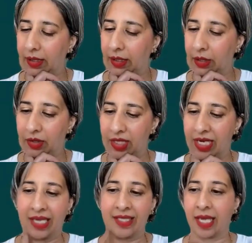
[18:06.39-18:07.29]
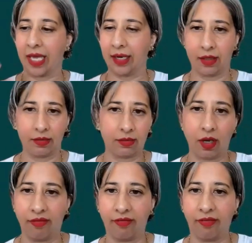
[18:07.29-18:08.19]
next cadre
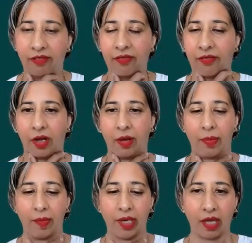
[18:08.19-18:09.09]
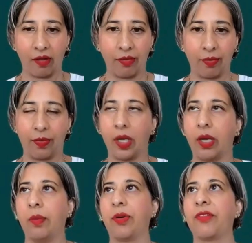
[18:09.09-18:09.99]
of public health
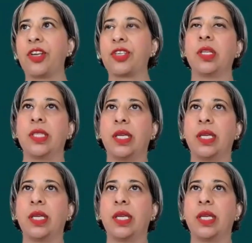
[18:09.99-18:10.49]
professionals.